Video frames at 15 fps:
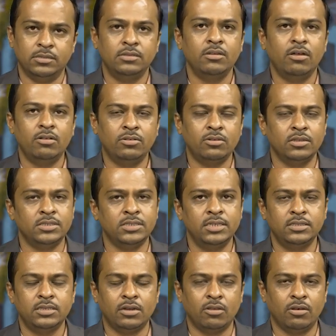
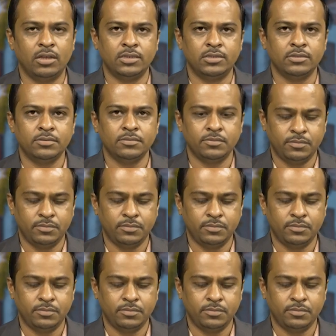non-transit theodolite.